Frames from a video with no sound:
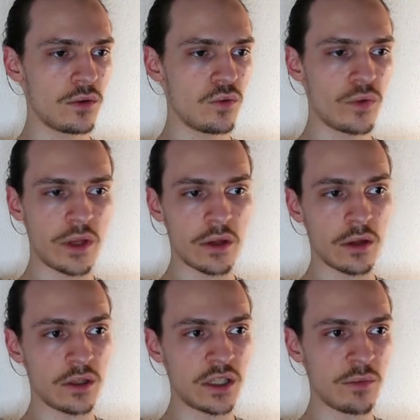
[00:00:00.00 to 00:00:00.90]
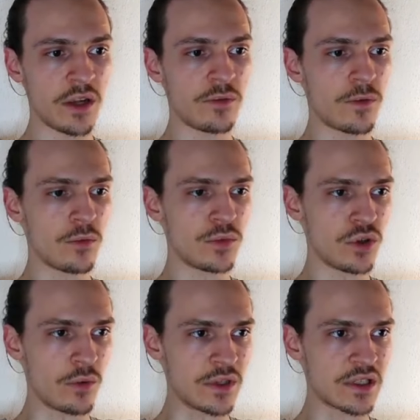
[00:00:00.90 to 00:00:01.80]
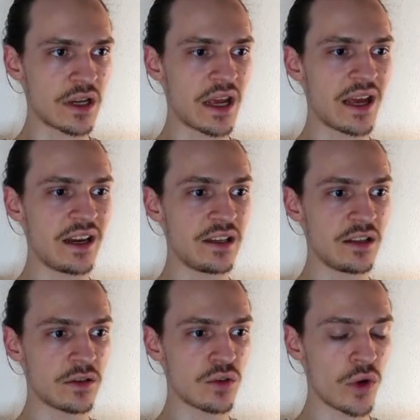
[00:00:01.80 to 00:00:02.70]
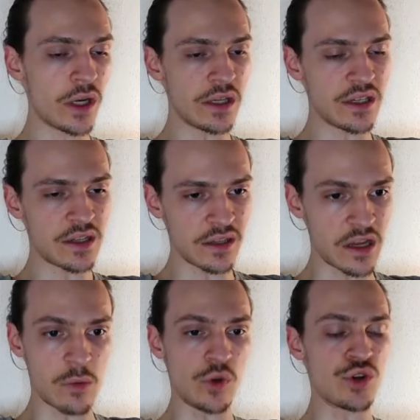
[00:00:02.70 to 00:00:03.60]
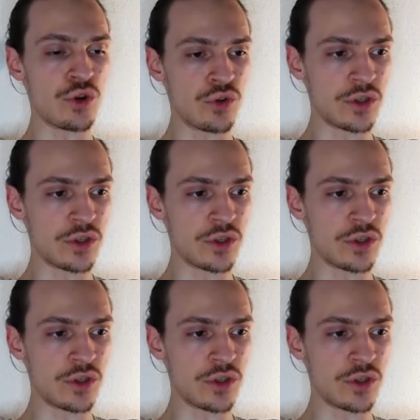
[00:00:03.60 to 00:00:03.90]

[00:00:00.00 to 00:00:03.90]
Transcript: with an ultimate from Thomas, and it deals quite a decent damage, I should